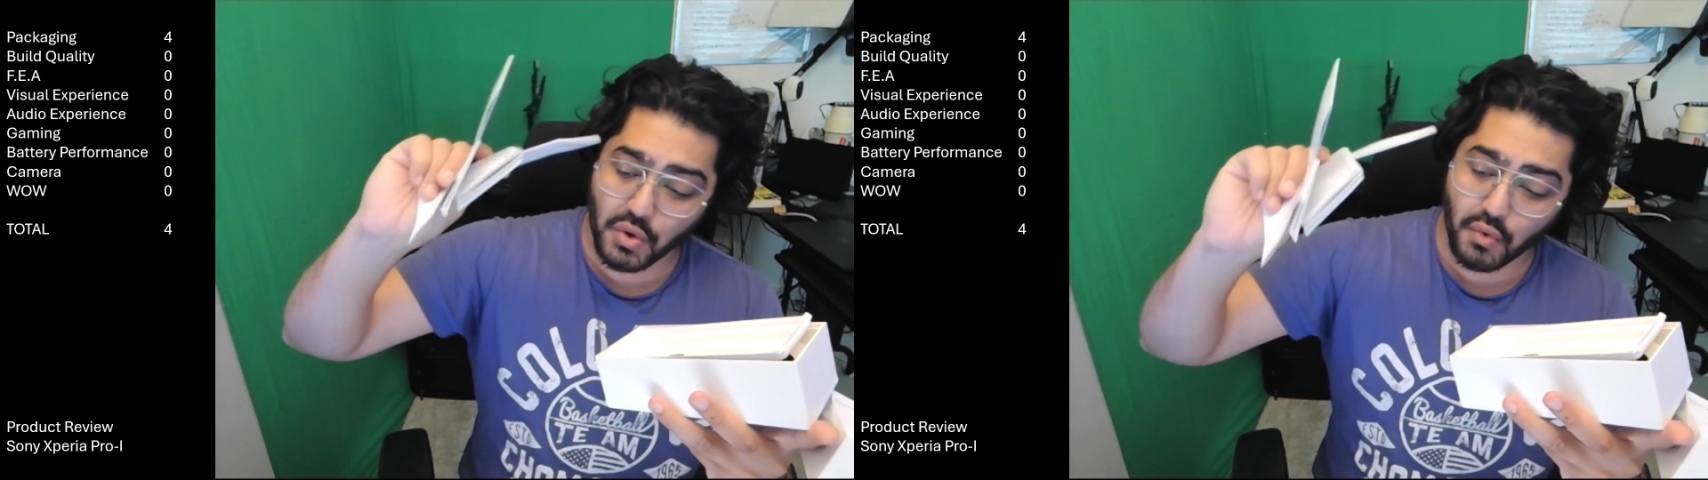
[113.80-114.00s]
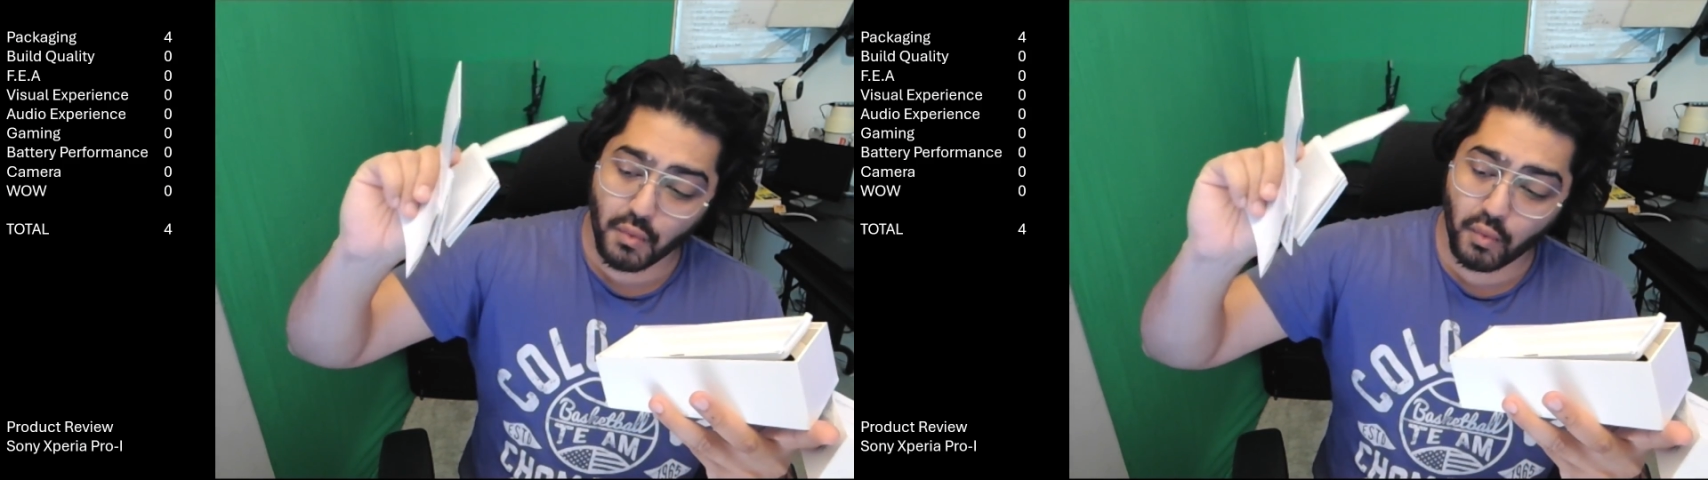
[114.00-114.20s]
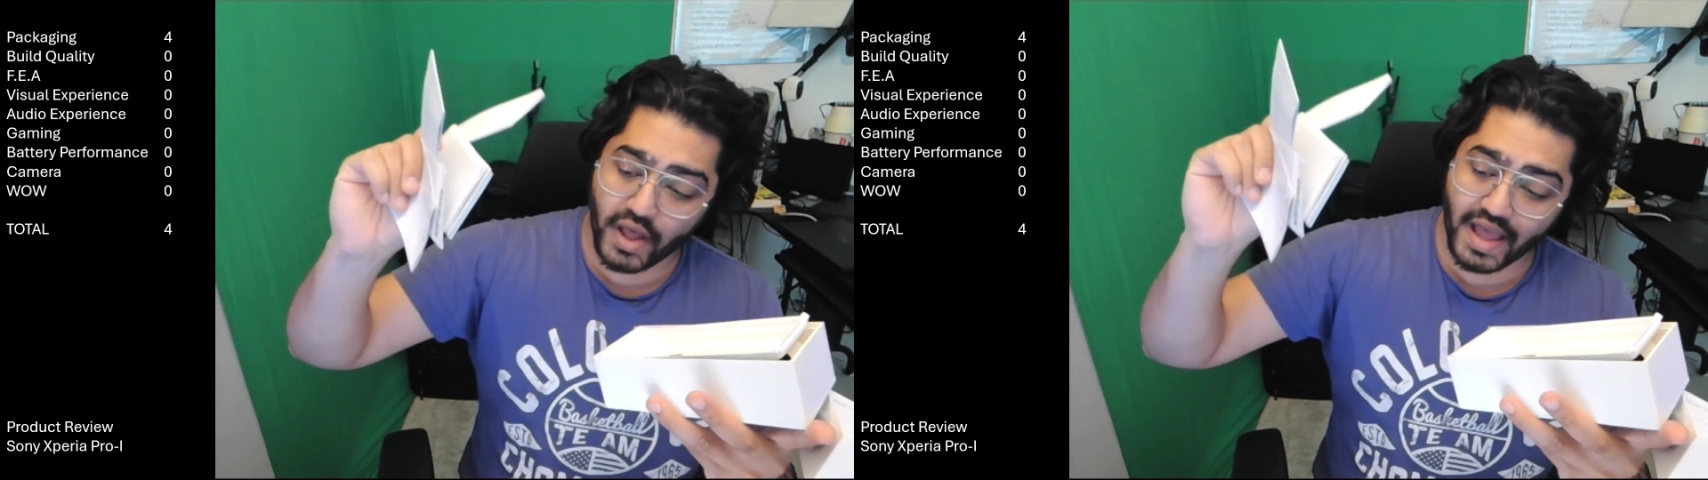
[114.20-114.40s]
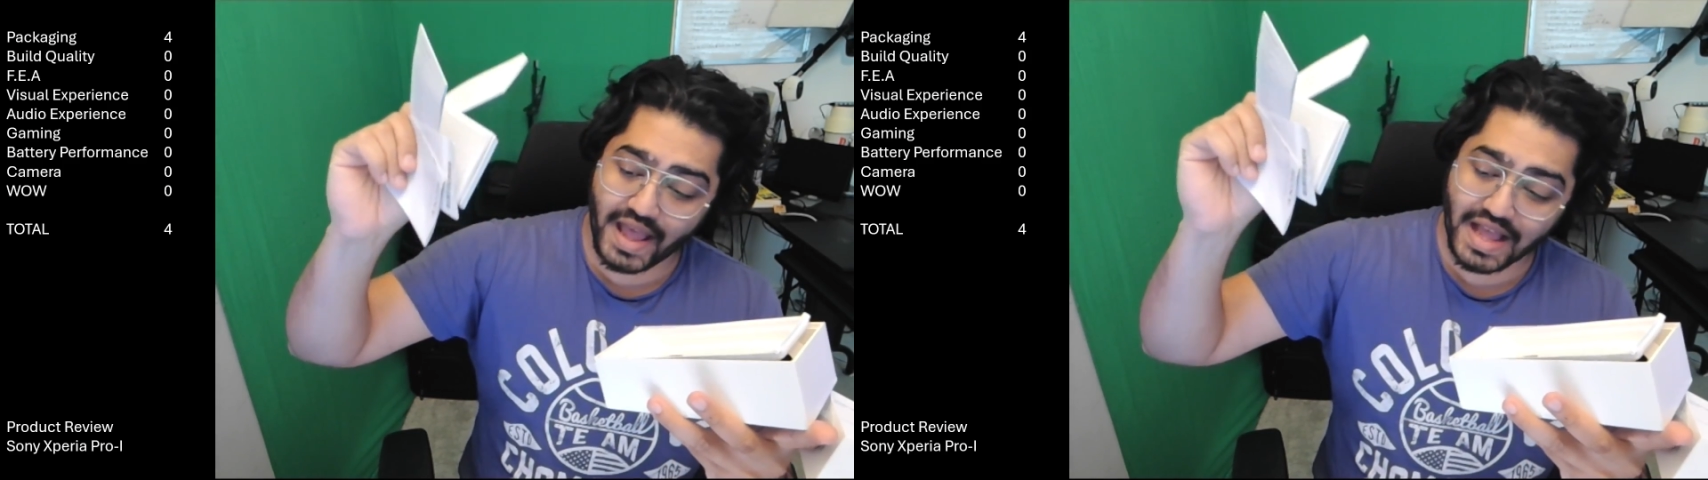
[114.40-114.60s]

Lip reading: where